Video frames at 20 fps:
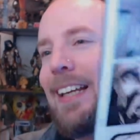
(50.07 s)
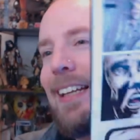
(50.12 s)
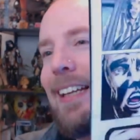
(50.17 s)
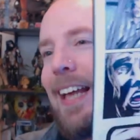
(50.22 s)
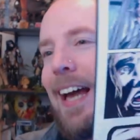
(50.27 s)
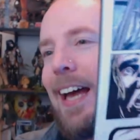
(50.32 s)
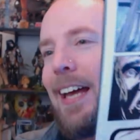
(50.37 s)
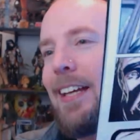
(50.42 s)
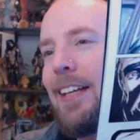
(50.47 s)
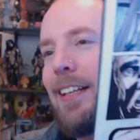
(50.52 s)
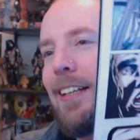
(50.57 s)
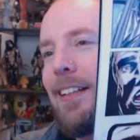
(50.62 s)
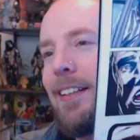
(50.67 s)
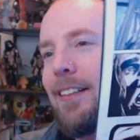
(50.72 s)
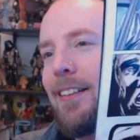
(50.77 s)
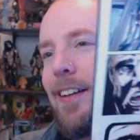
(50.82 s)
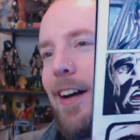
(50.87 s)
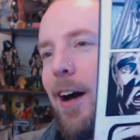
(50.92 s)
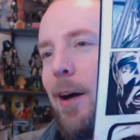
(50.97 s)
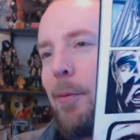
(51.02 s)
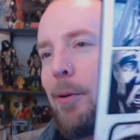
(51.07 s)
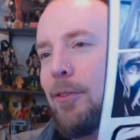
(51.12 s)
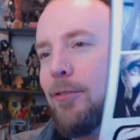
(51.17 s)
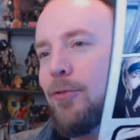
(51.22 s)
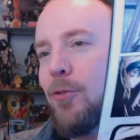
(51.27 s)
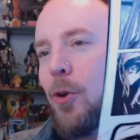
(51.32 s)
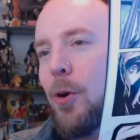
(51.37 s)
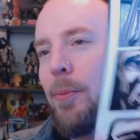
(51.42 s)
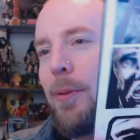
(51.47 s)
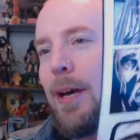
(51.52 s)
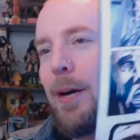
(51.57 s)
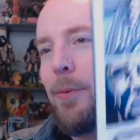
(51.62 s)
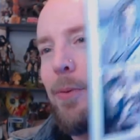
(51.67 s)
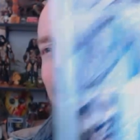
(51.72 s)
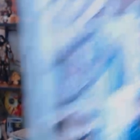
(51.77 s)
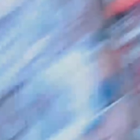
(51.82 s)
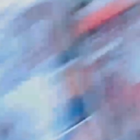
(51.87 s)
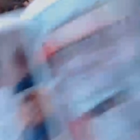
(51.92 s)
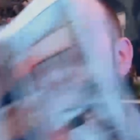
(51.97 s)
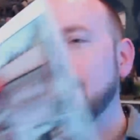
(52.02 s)
get that in comic form. That
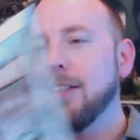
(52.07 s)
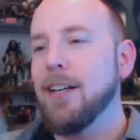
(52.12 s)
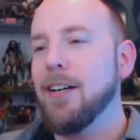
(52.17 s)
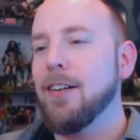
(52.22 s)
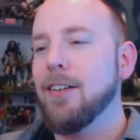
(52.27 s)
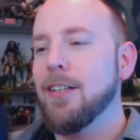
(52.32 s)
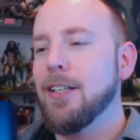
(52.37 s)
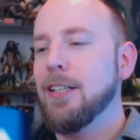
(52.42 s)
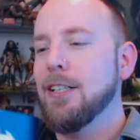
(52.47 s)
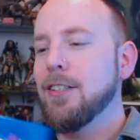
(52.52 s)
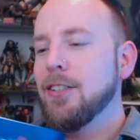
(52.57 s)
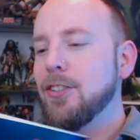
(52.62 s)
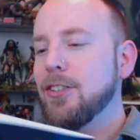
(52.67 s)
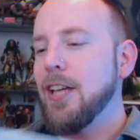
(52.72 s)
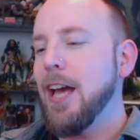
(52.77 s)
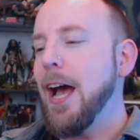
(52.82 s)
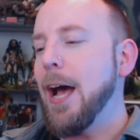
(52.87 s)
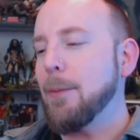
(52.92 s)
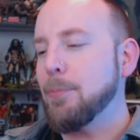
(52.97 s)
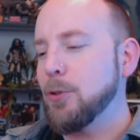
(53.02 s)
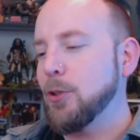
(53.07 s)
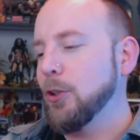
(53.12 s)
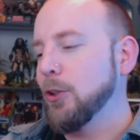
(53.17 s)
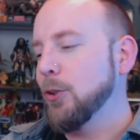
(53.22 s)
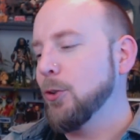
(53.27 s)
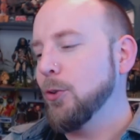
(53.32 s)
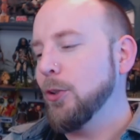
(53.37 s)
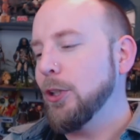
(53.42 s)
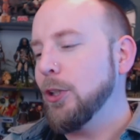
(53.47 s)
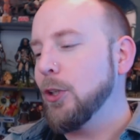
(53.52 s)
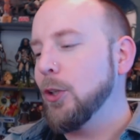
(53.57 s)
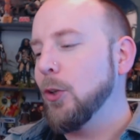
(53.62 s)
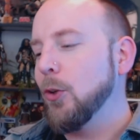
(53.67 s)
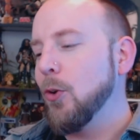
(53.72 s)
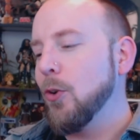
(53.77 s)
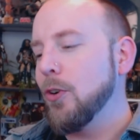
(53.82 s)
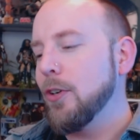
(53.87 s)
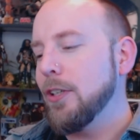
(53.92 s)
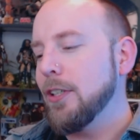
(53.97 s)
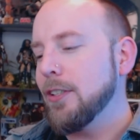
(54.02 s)
one down there, just absolutely
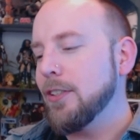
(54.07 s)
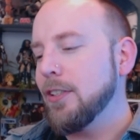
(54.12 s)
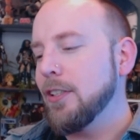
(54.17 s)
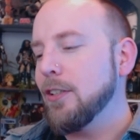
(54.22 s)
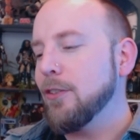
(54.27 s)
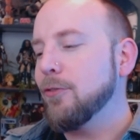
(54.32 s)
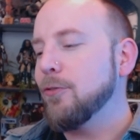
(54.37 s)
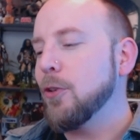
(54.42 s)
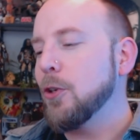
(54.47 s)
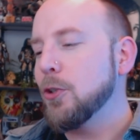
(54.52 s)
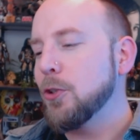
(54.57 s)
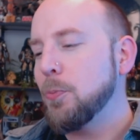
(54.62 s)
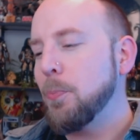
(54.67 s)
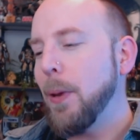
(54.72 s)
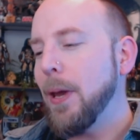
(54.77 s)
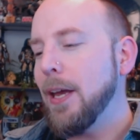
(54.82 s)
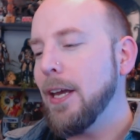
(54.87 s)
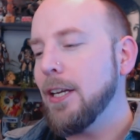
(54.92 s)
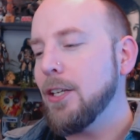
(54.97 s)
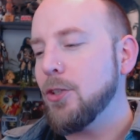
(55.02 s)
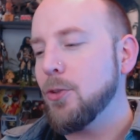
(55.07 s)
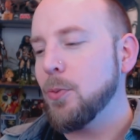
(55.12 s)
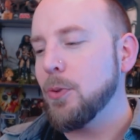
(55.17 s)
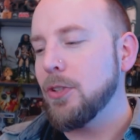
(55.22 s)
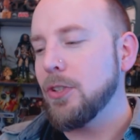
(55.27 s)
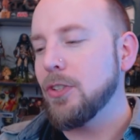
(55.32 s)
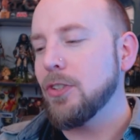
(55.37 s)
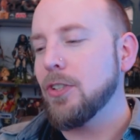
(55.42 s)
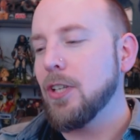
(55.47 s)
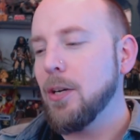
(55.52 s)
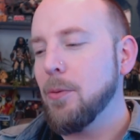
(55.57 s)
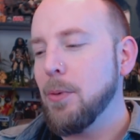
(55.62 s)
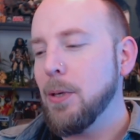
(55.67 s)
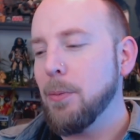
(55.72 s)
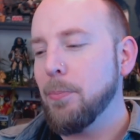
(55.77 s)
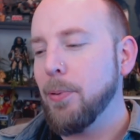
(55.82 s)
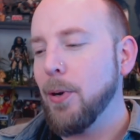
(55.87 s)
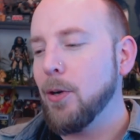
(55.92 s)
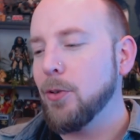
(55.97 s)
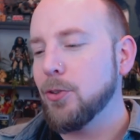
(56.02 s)
glorious. And the first page, which is going to be
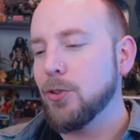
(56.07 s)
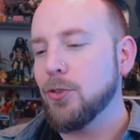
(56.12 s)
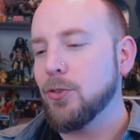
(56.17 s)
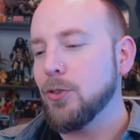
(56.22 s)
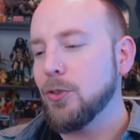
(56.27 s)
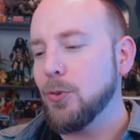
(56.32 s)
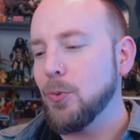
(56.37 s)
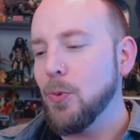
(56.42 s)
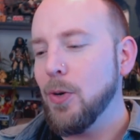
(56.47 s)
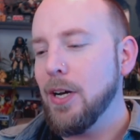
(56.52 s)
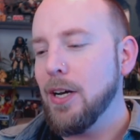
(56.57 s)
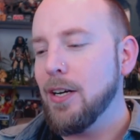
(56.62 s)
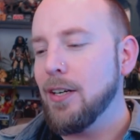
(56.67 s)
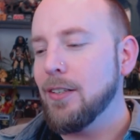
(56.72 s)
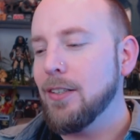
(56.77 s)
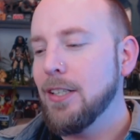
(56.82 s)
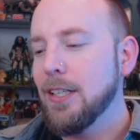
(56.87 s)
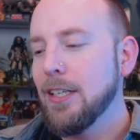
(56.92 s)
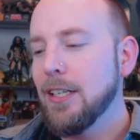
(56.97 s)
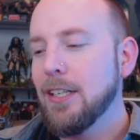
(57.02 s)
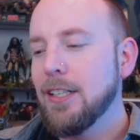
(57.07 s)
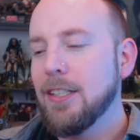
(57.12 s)
a poster as well,